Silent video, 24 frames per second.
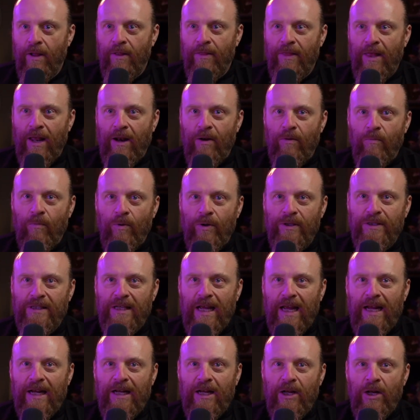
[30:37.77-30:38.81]
That it would
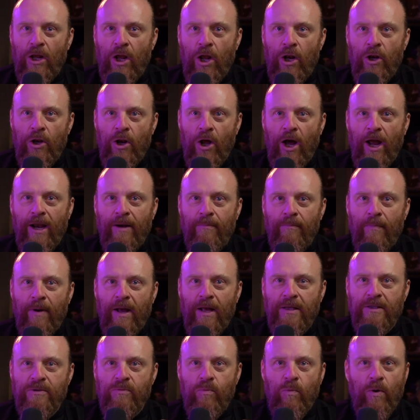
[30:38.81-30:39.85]
take nine months.